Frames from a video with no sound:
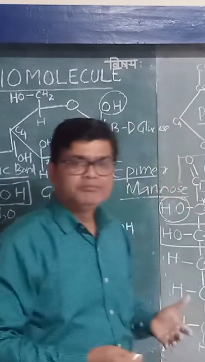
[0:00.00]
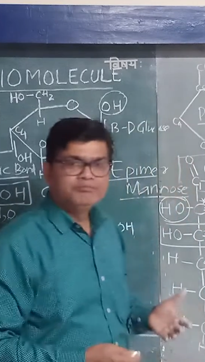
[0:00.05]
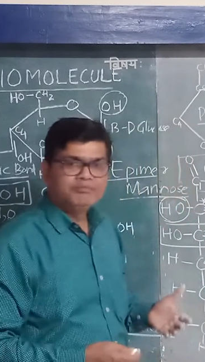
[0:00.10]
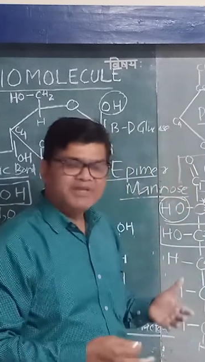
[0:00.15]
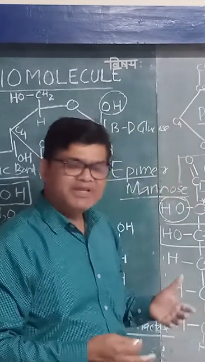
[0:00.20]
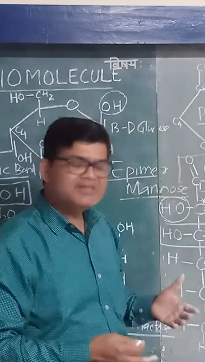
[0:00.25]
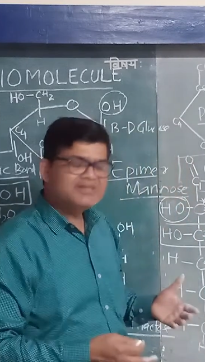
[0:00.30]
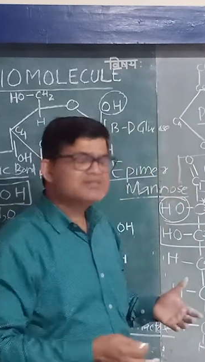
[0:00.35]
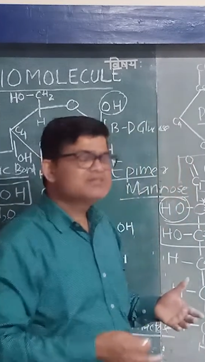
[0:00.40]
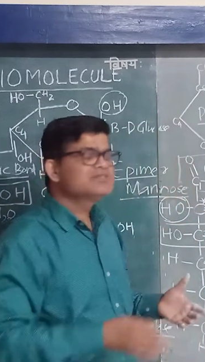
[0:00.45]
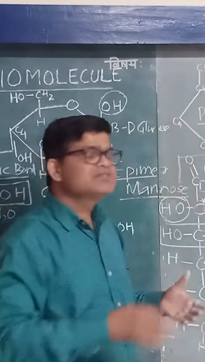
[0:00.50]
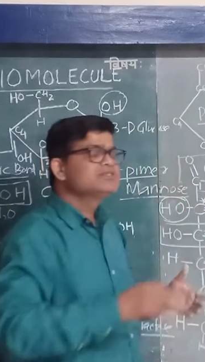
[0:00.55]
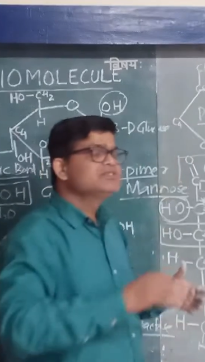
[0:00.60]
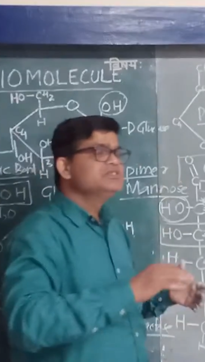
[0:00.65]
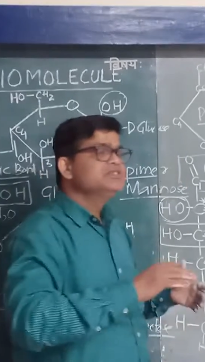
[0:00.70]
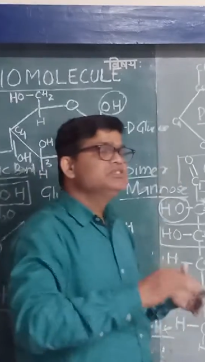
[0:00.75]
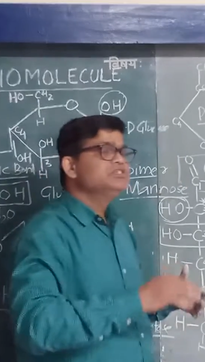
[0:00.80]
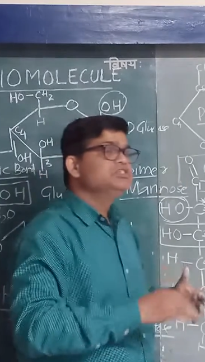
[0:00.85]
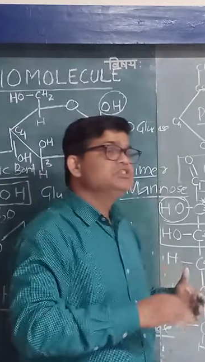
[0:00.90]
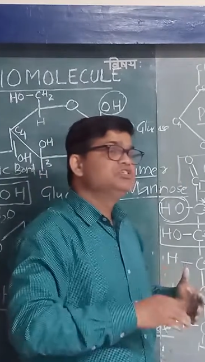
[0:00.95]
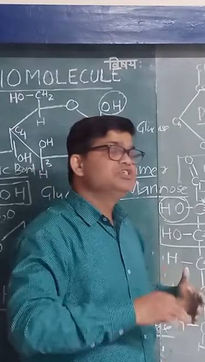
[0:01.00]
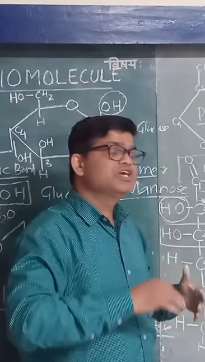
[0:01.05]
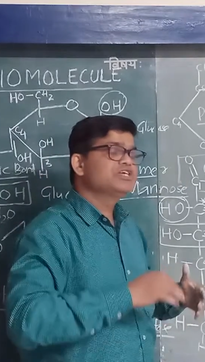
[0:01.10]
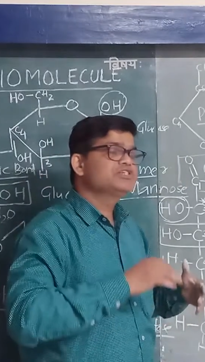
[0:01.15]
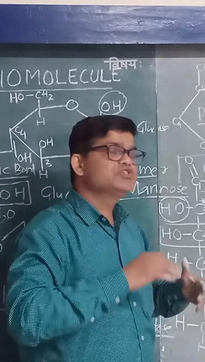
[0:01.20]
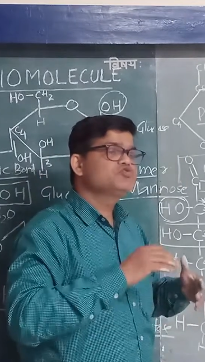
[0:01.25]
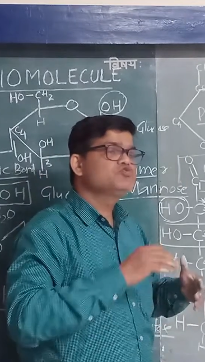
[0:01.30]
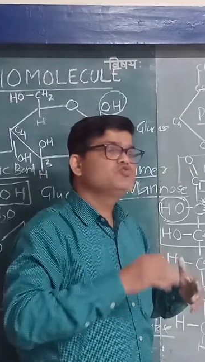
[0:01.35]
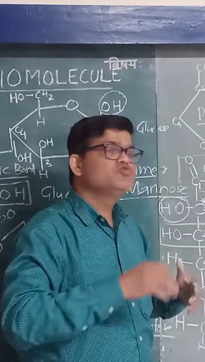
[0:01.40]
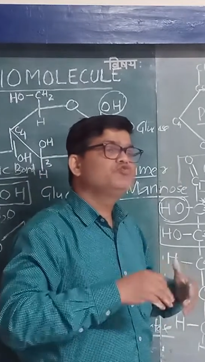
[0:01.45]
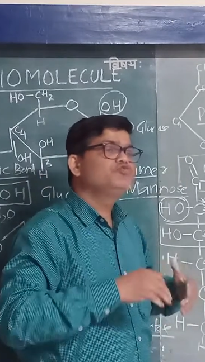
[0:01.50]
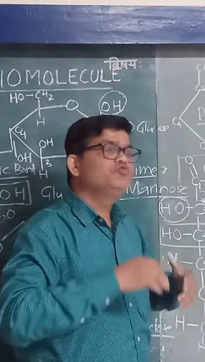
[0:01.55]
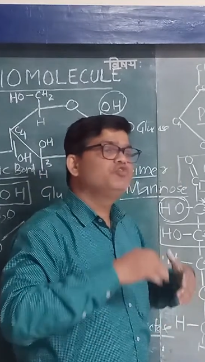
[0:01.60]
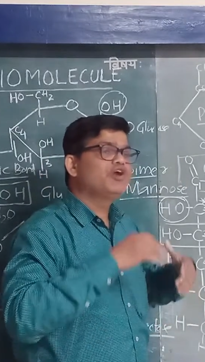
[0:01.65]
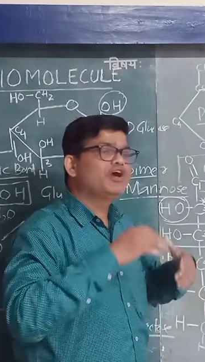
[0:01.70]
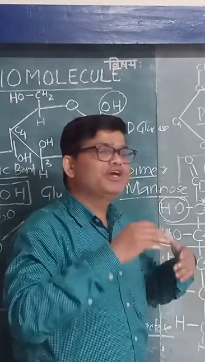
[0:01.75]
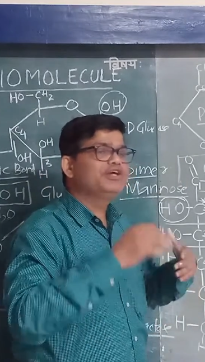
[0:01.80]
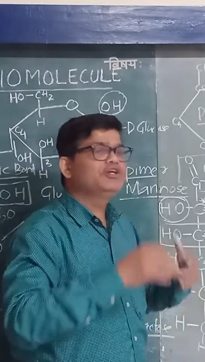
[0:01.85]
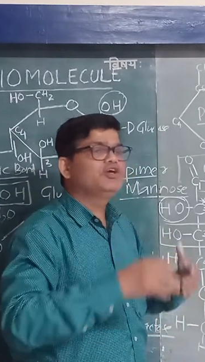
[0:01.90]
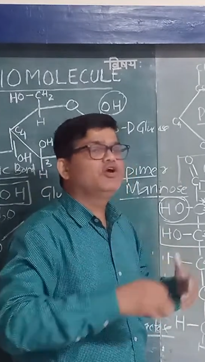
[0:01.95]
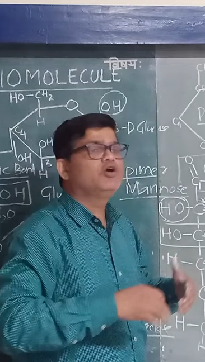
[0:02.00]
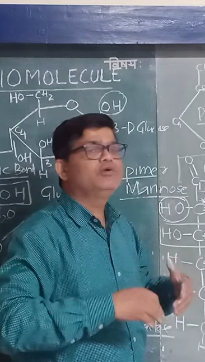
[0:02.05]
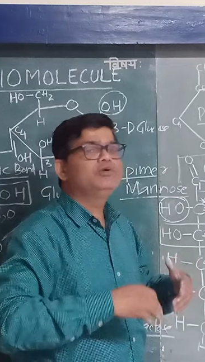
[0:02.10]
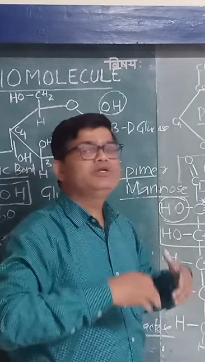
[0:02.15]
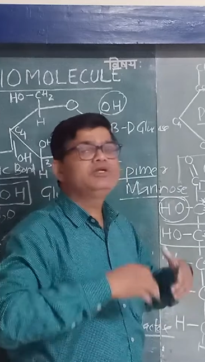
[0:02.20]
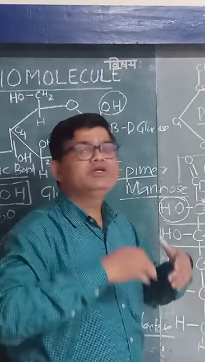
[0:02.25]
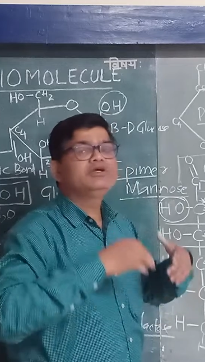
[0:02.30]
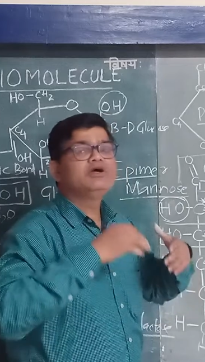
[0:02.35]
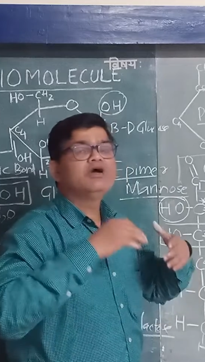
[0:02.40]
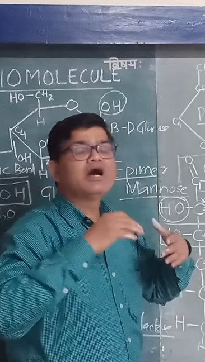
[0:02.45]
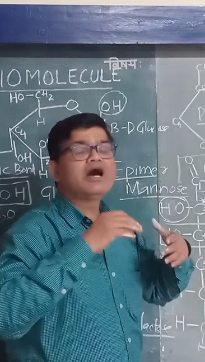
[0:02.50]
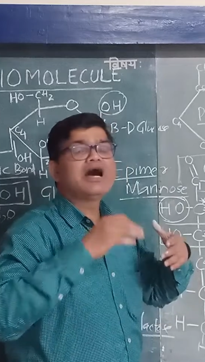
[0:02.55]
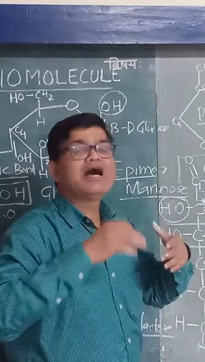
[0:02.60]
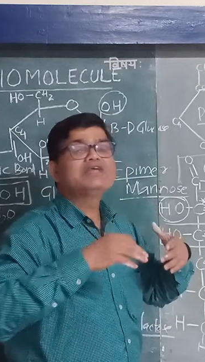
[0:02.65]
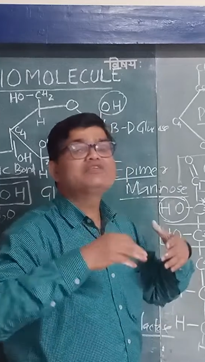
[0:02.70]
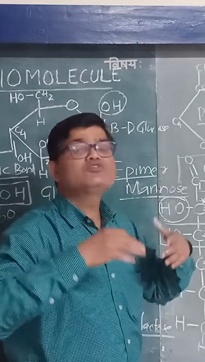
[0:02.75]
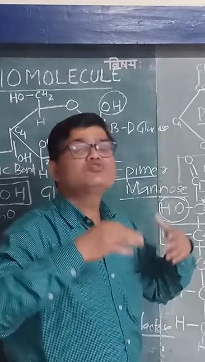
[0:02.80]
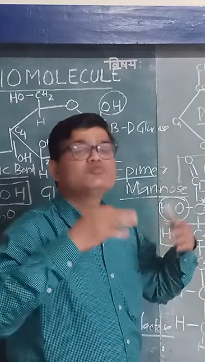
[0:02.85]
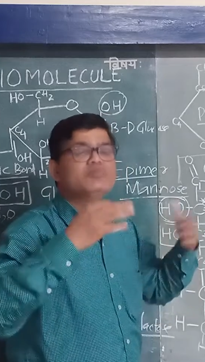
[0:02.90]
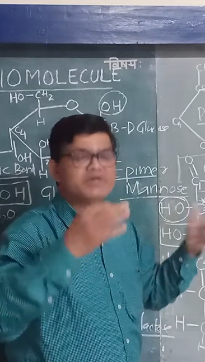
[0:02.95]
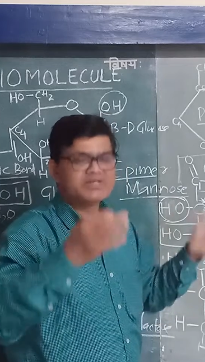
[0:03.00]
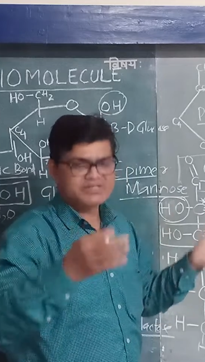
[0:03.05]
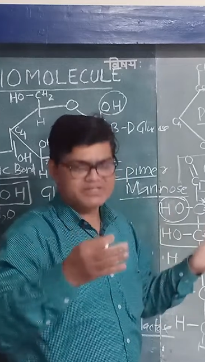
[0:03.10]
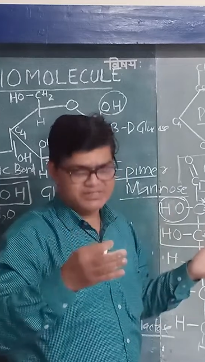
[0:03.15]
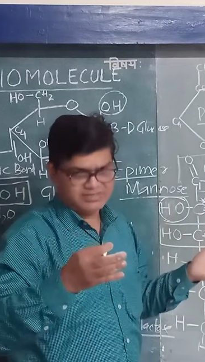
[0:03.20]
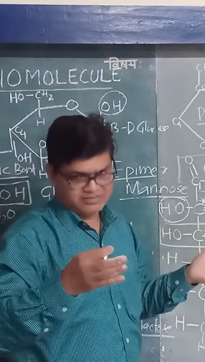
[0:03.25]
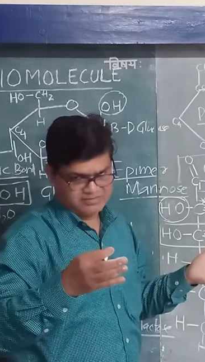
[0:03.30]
Means just to find out isomers